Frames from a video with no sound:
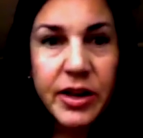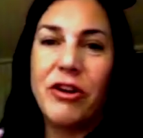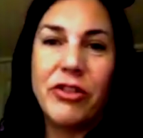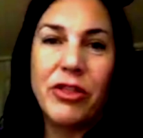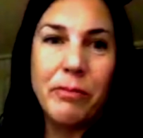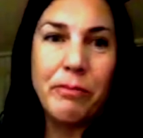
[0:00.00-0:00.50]

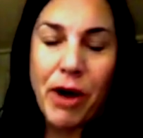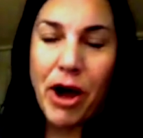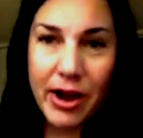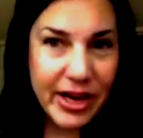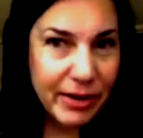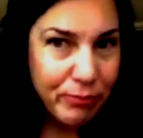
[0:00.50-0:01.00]
the
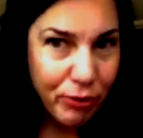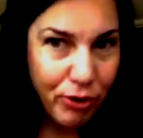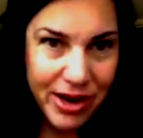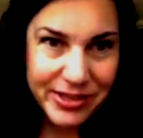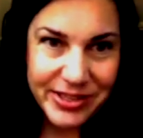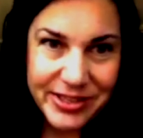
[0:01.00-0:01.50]
body
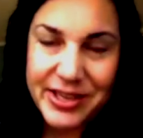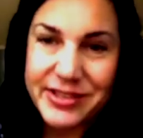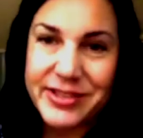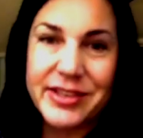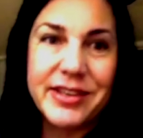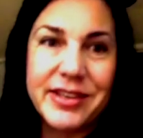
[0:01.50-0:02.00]

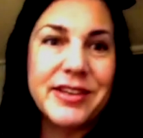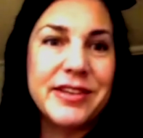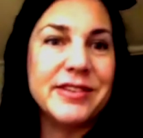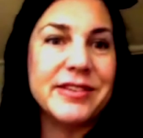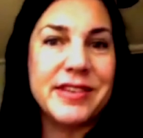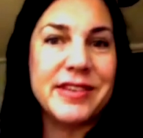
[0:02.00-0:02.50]

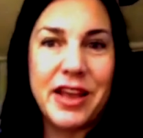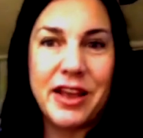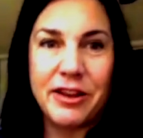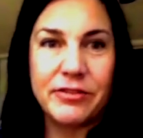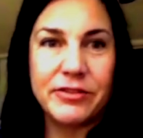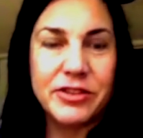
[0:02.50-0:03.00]
processes,
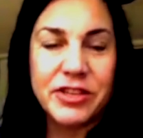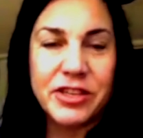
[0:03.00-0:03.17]
and,